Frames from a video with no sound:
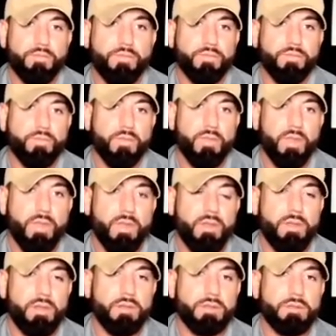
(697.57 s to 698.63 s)
Um,
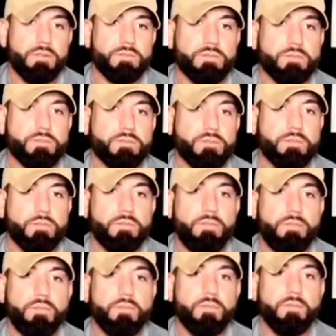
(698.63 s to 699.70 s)

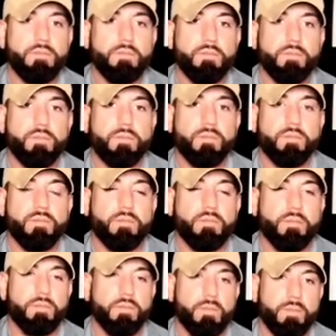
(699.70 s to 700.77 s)
yeah,
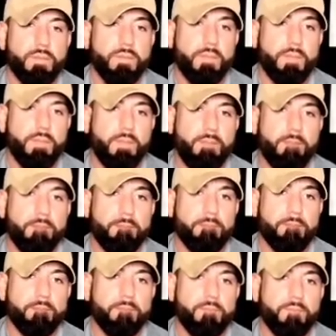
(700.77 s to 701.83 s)
it's hard to remember
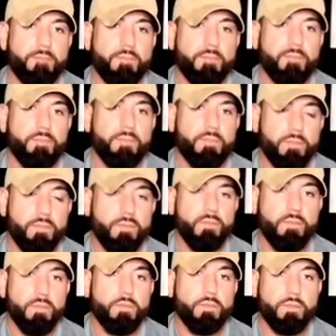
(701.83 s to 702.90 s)
stuff.
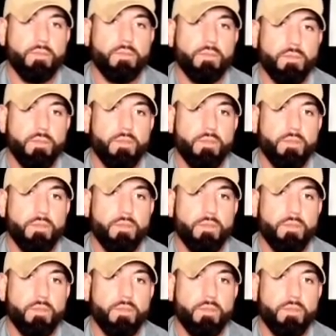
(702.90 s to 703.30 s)
My